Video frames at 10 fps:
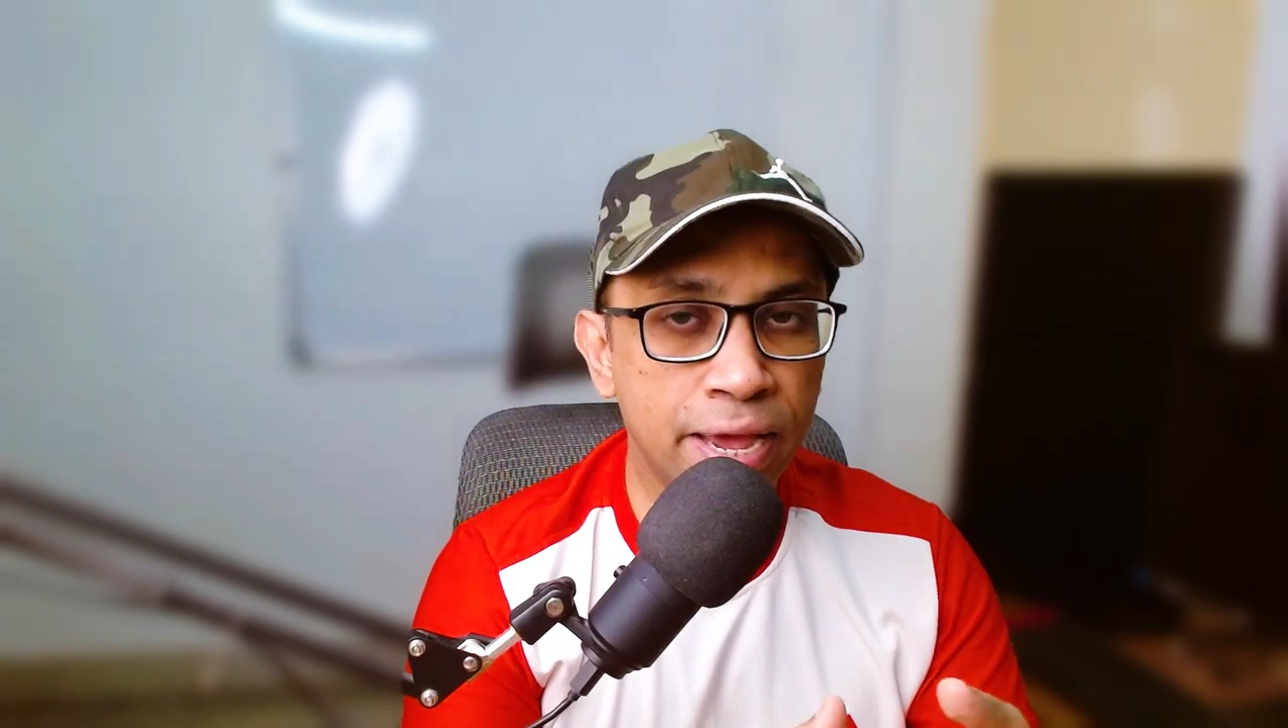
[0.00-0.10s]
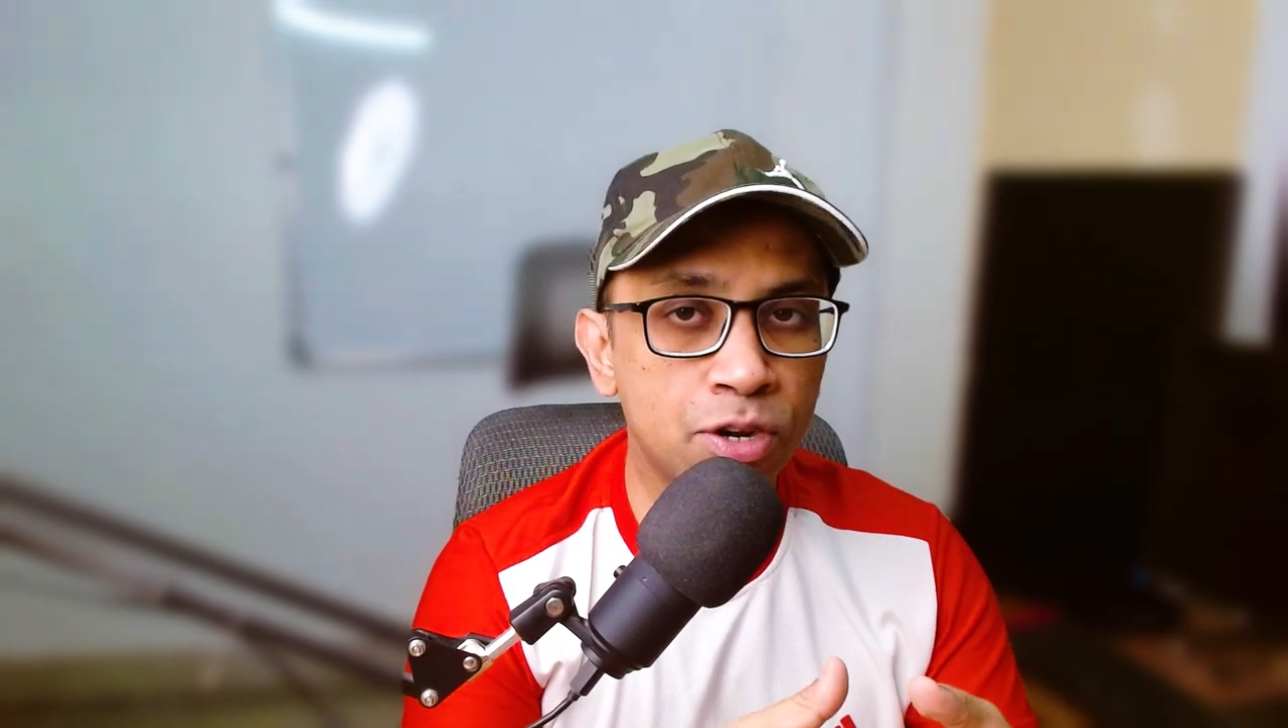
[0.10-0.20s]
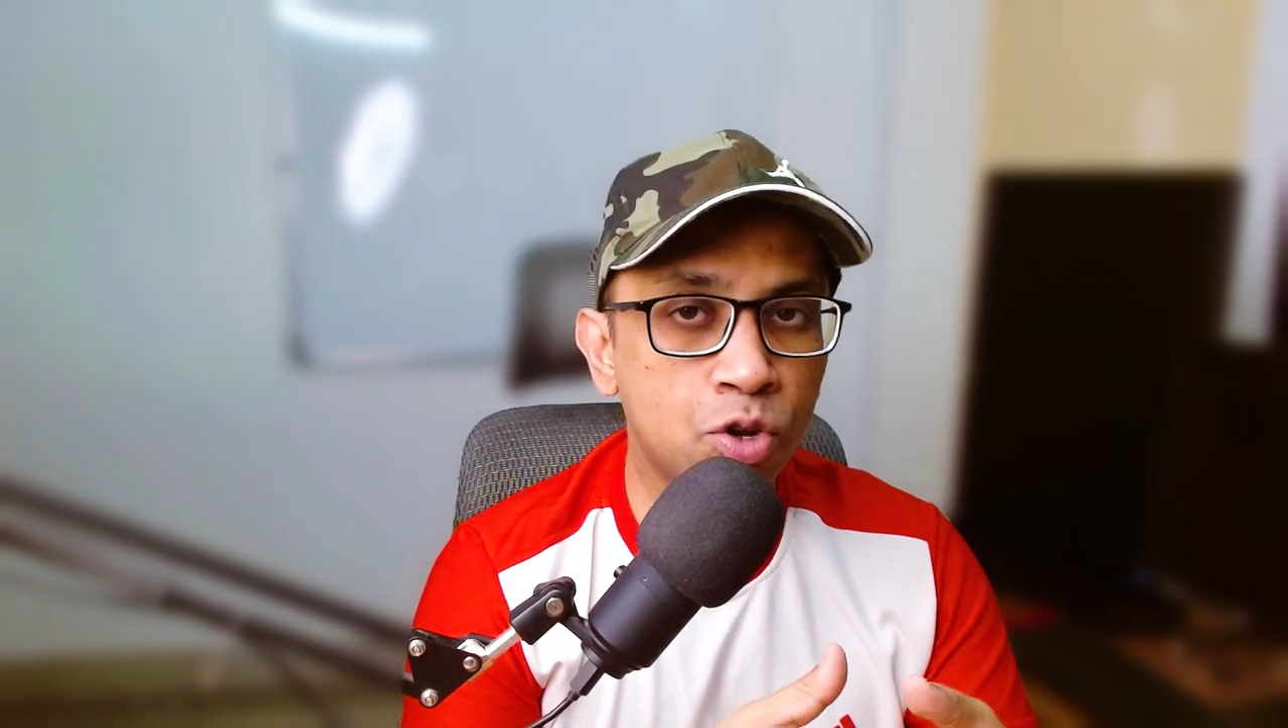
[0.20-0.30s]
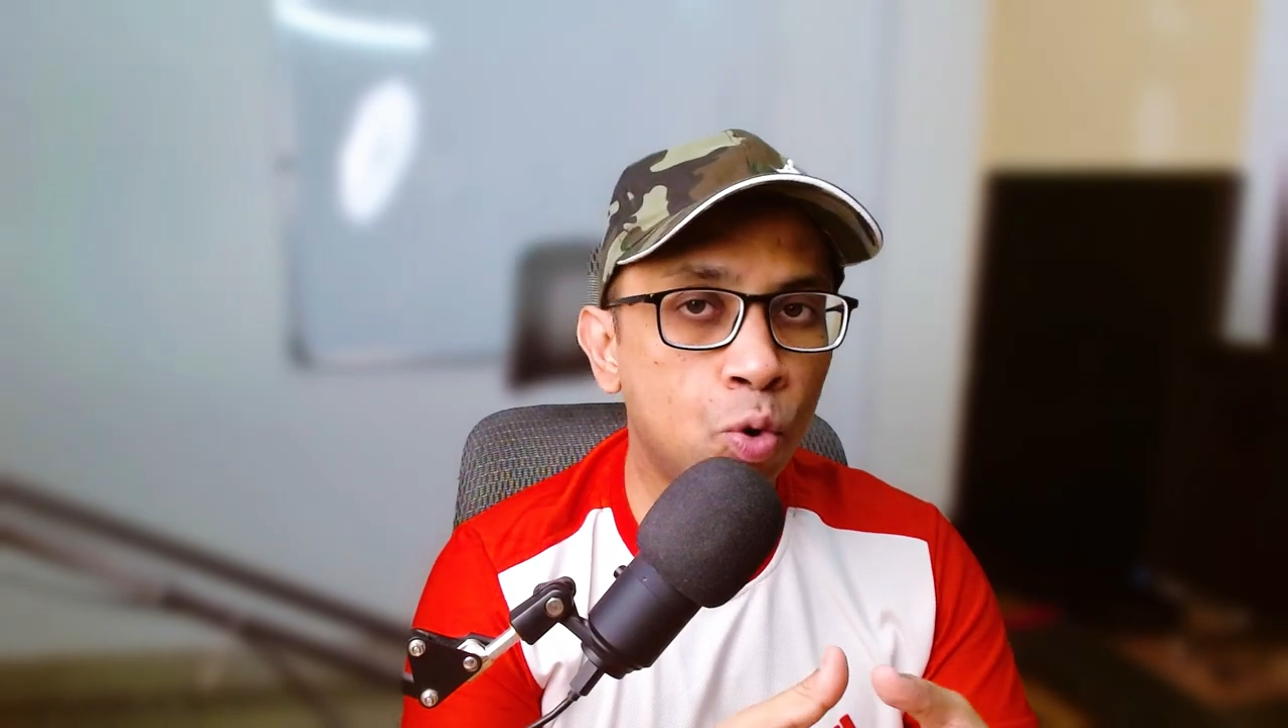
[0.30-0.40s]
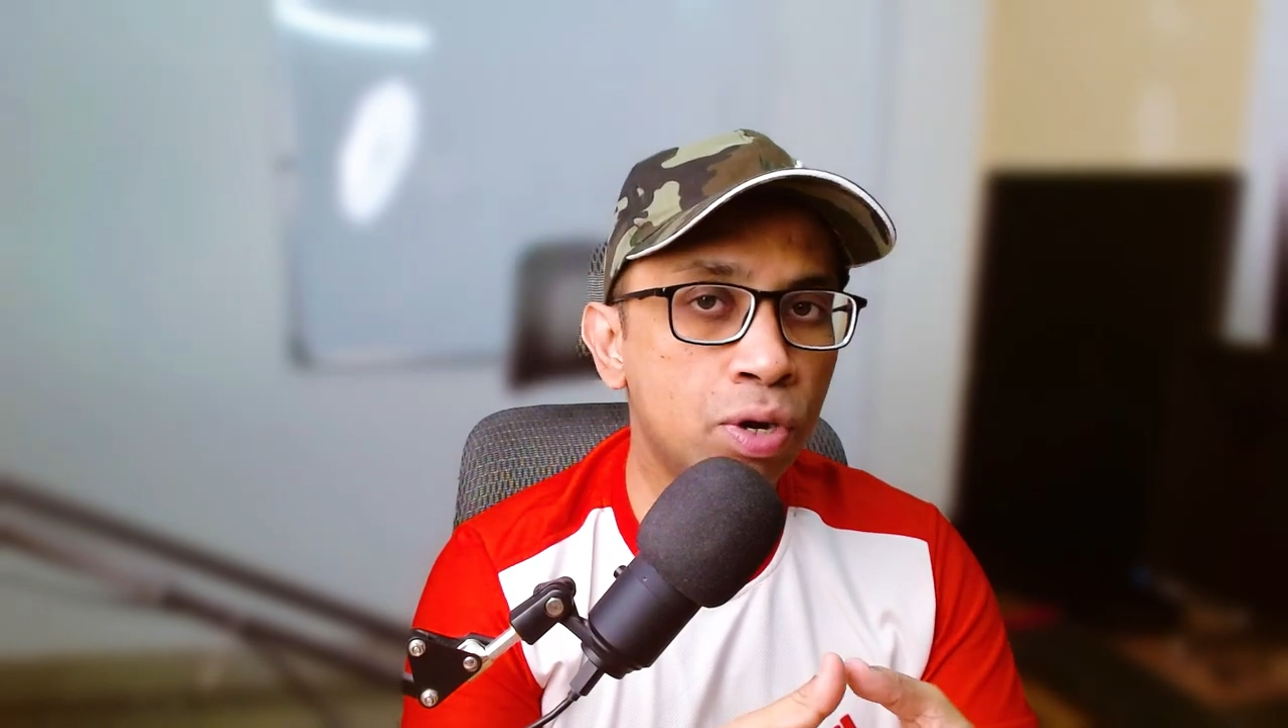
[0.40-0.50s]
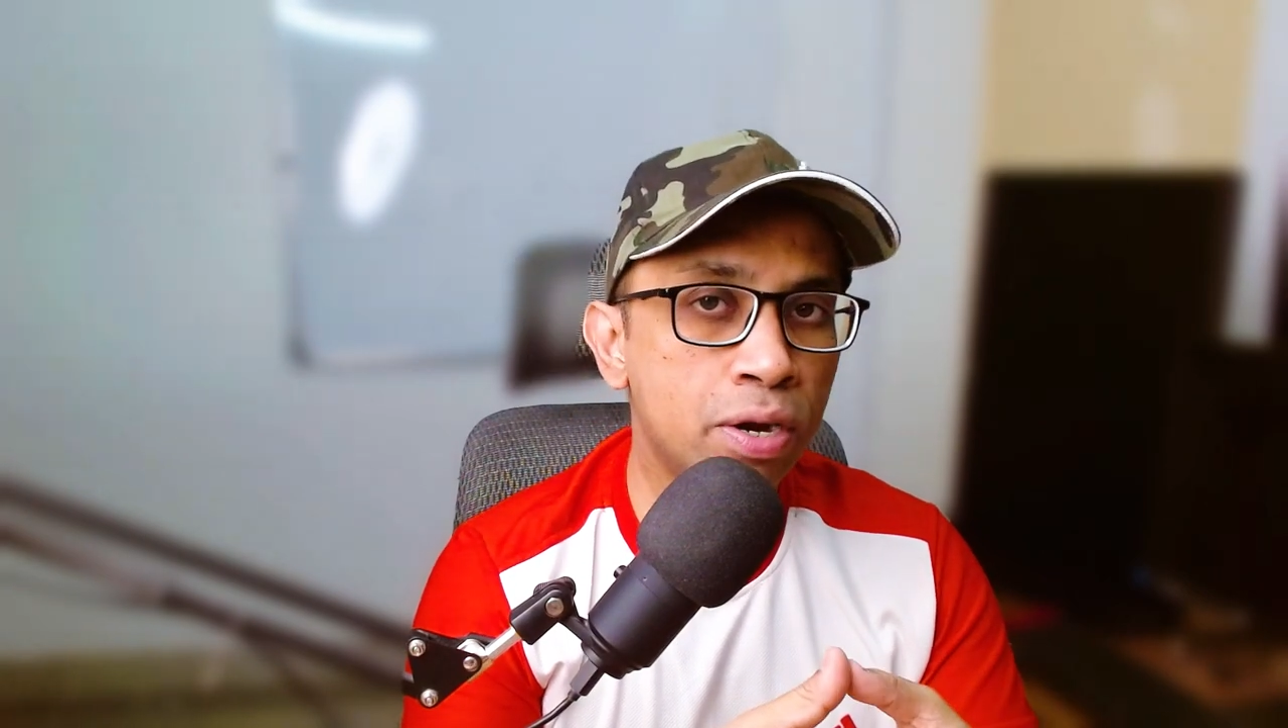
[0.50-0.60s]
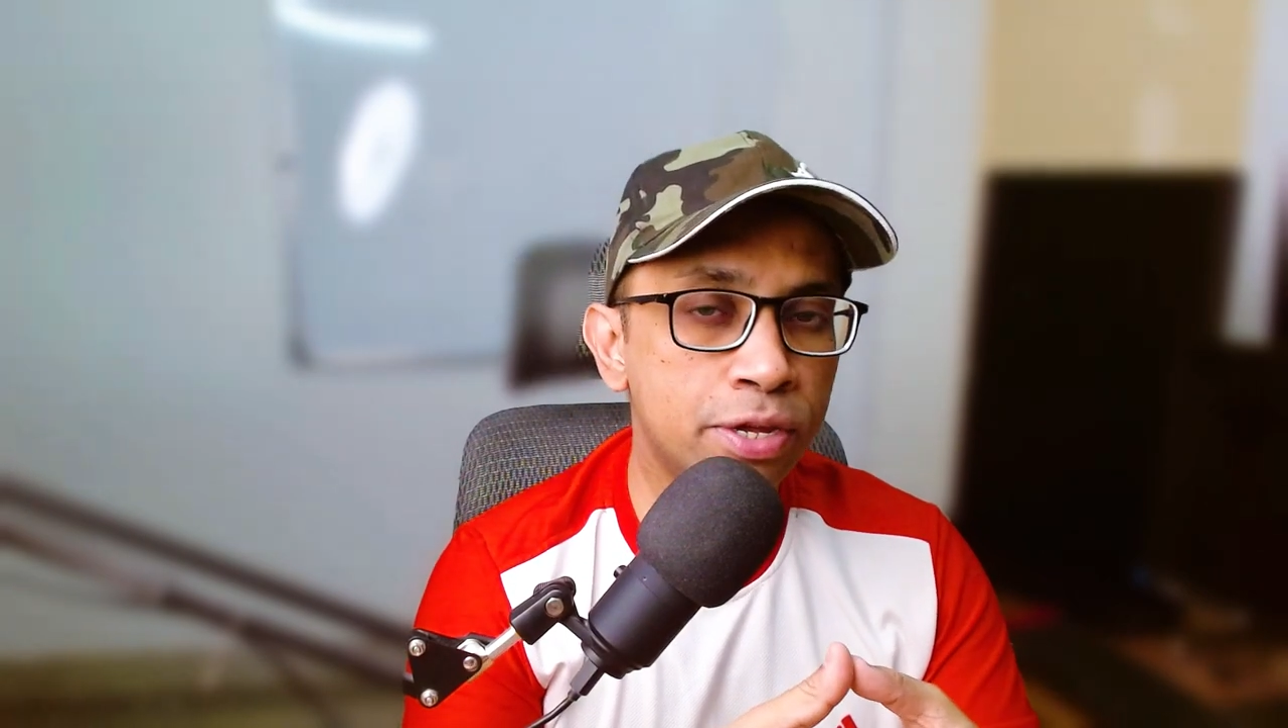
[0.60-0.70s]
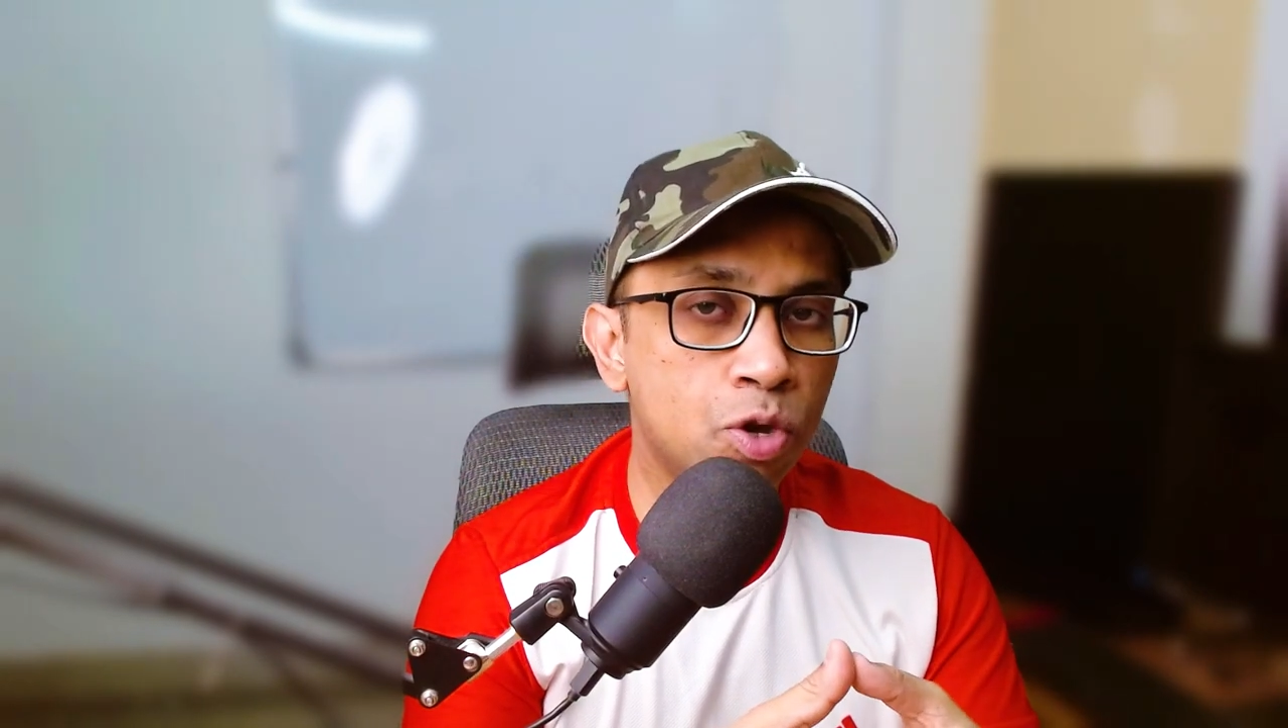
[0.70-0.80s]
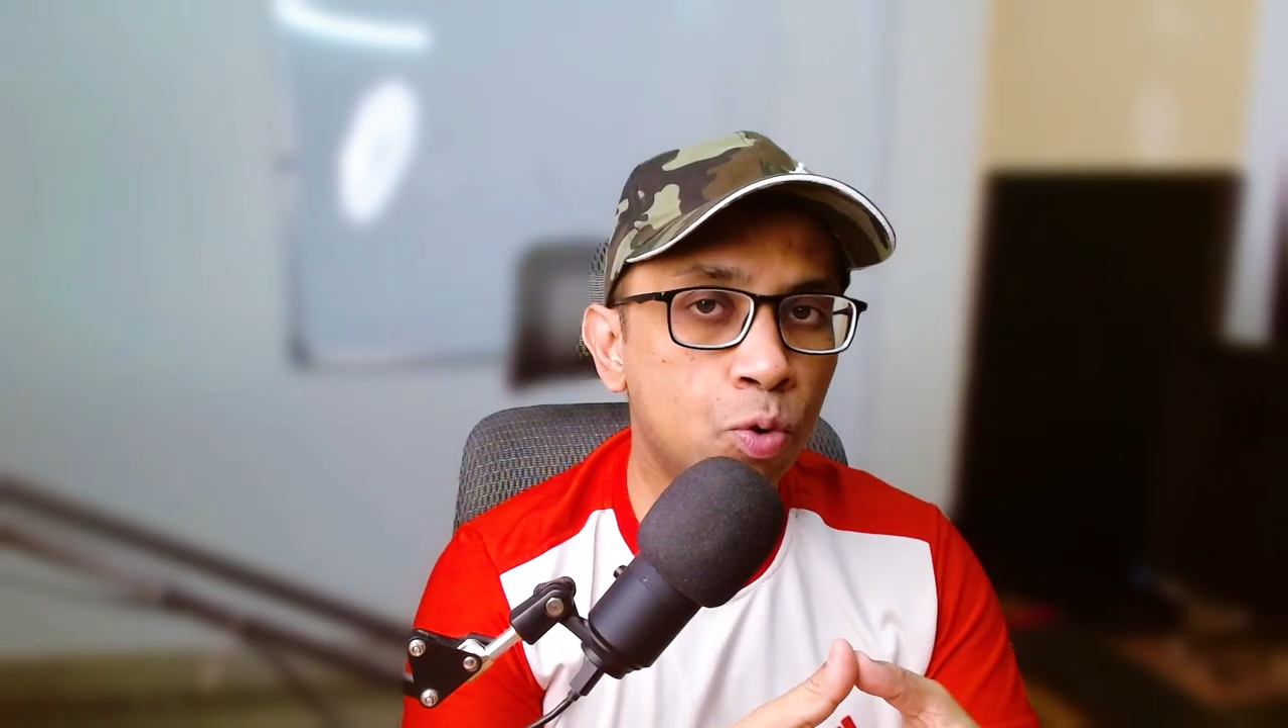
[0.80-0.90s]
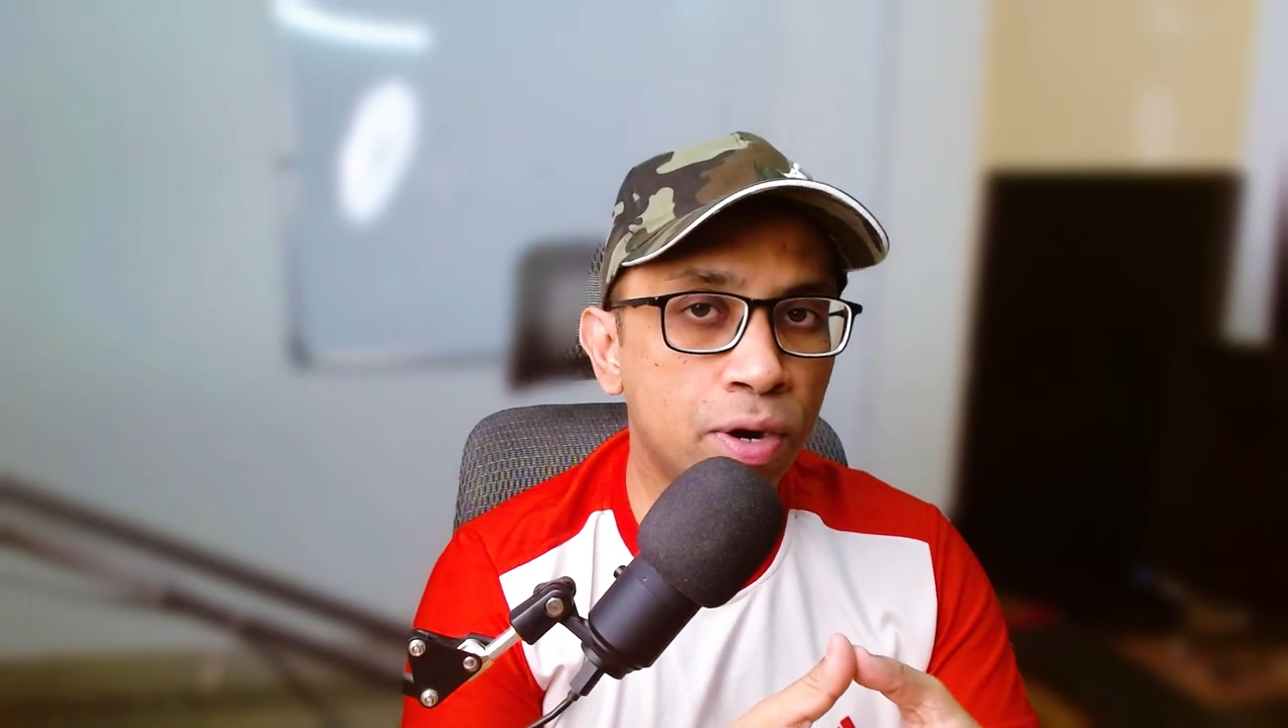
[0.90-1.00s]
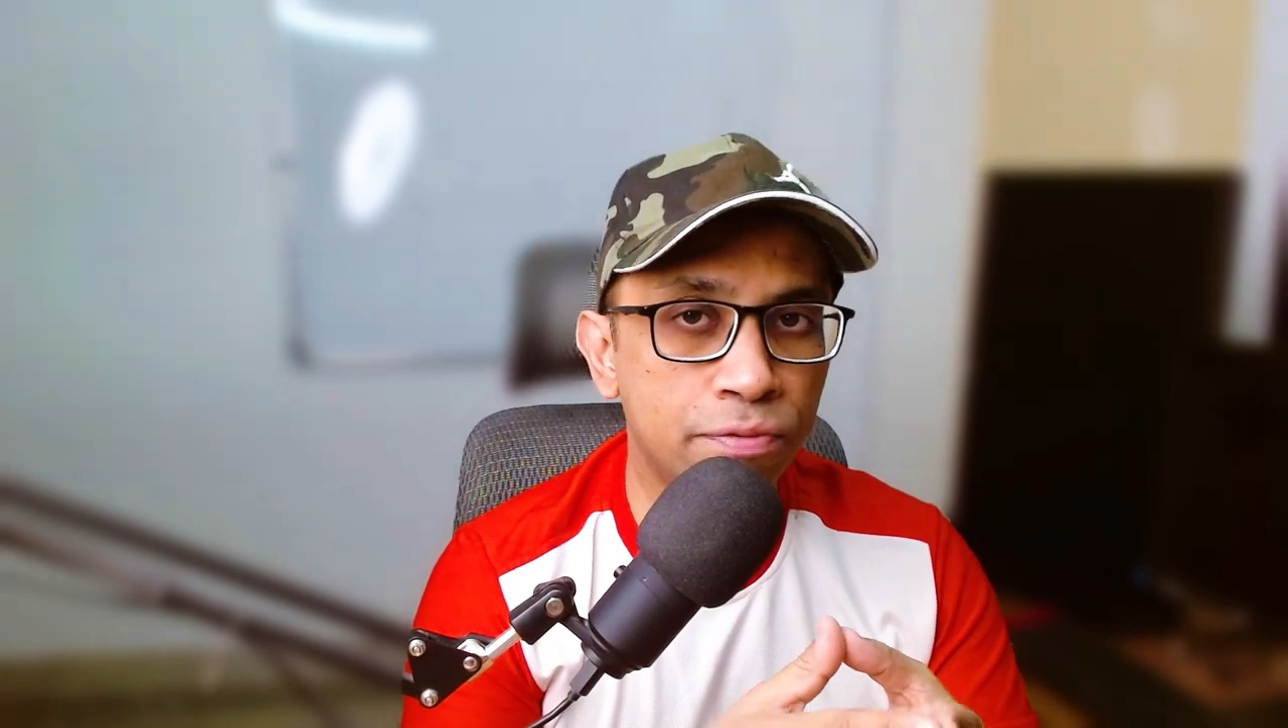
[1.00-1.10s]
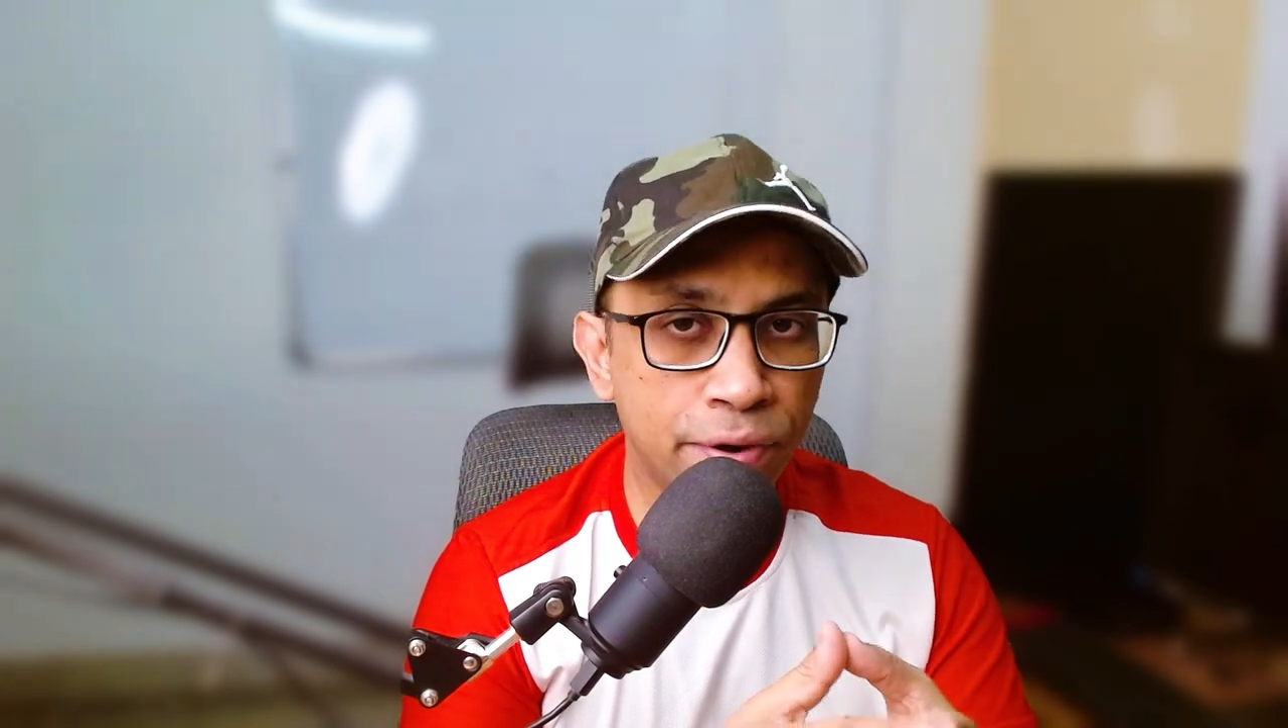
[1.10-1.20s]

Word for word: encoder-decoder